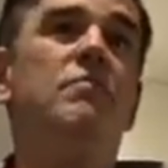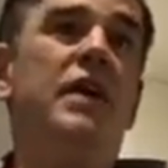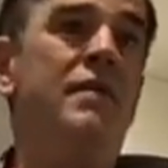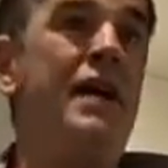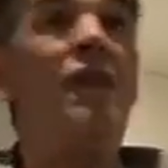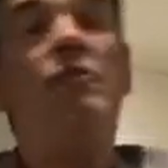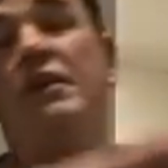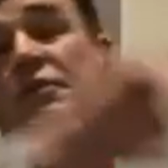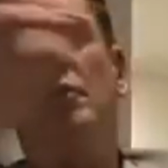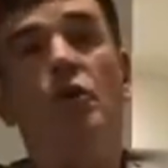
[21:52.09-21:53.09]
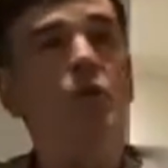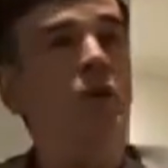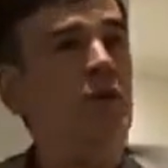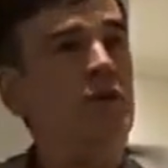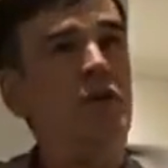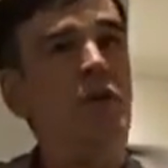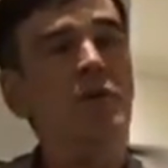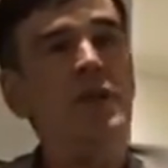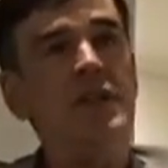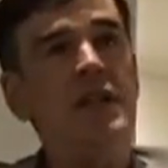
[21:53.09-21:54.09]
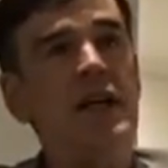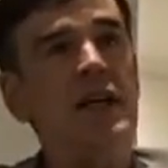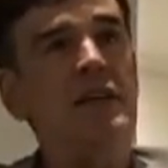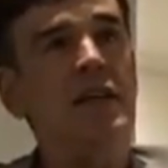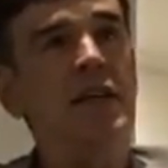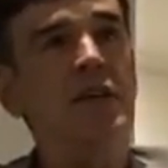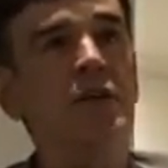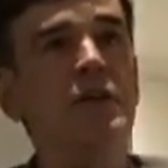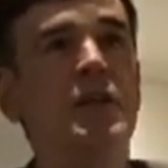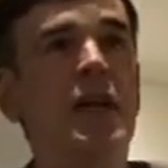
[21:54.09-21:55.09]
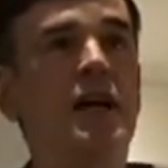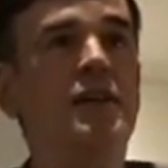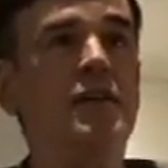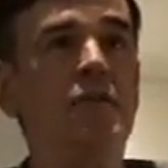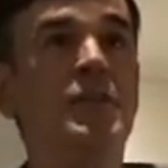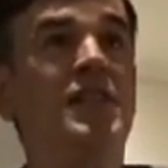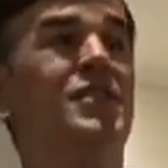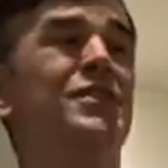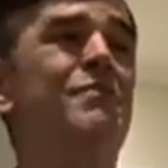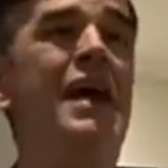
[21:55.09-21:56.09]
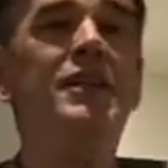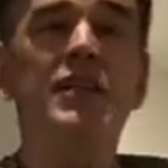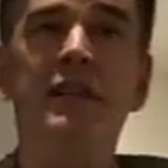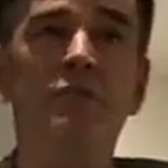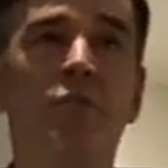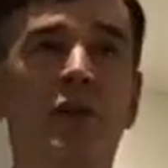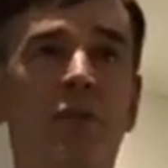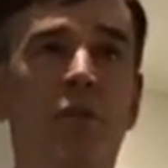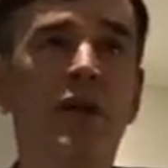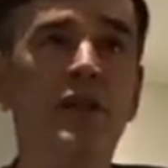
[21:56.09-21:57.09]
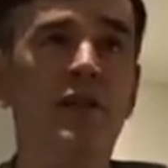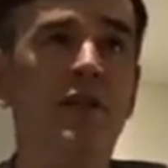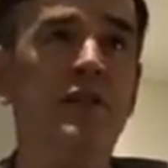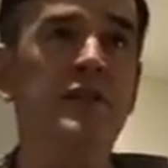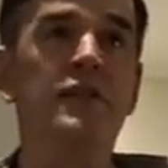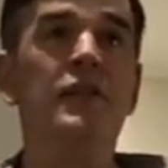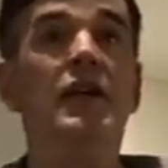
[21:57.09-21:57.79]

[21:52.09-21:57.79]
But I'm halfway through a world tour with the Doug Anthony All-Stars. We just smashed Edinburgh to pieces.